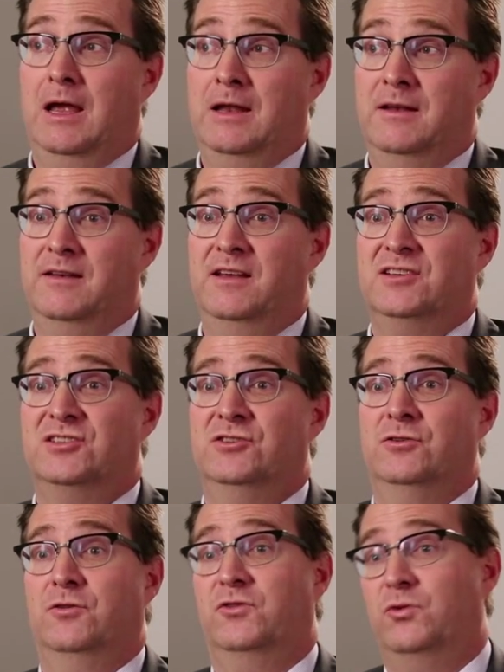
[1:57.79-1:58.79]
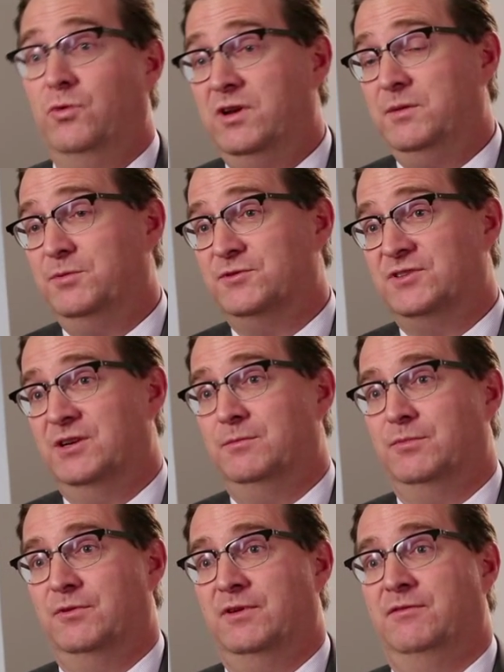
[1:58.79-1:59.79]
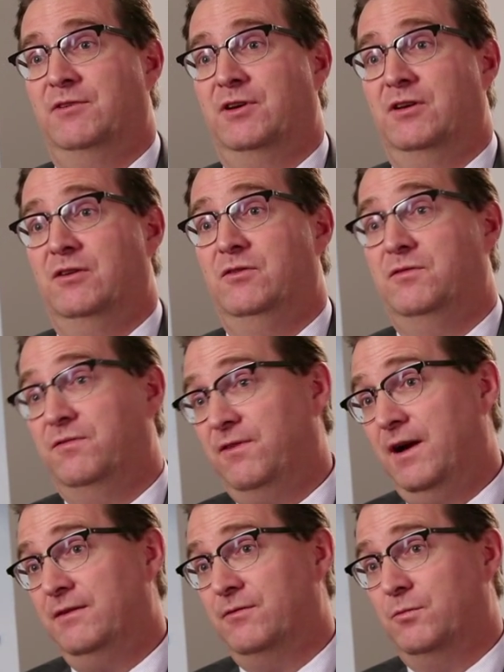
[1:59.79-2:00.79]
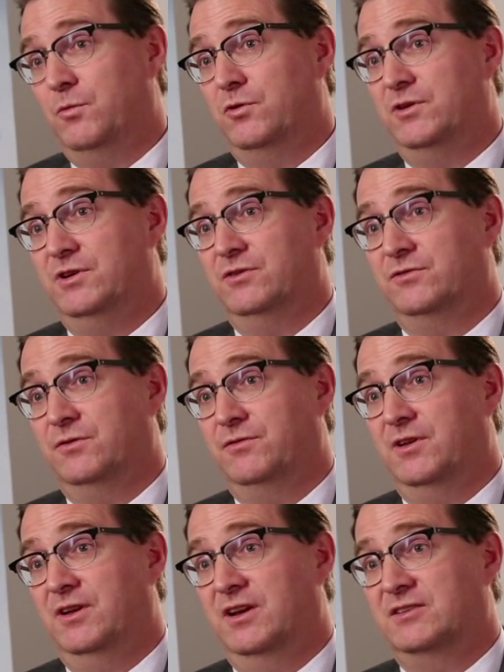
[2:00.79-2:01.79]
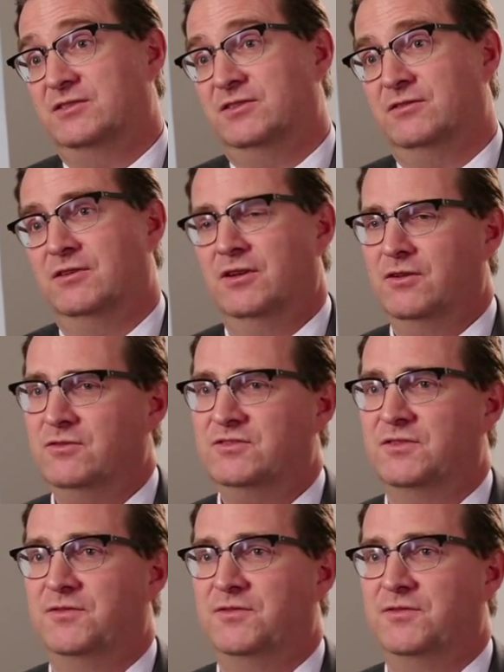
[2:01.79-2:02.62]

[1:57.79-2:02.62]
An additional 20% believe they're going to do 5 or more deals over the next year. Those